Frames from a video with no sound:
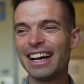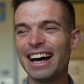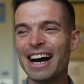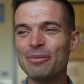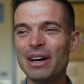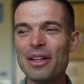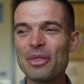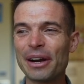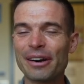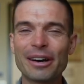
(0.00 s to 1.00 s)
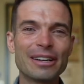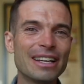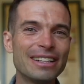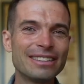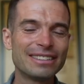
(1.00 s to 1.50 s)

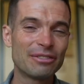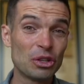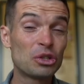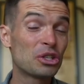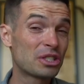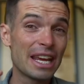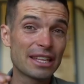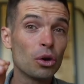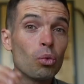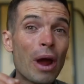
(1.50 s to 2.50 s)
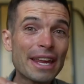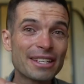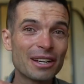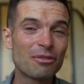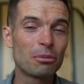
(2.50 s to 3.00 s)
If you just take the weight
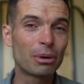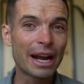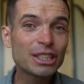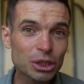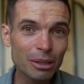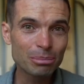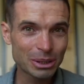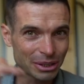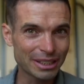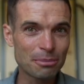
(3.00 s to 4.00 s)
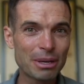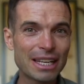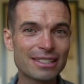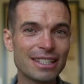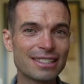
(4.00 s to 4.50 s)
of the brine shrimp during the peak
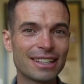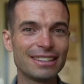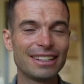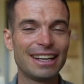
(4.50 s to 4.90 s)
season,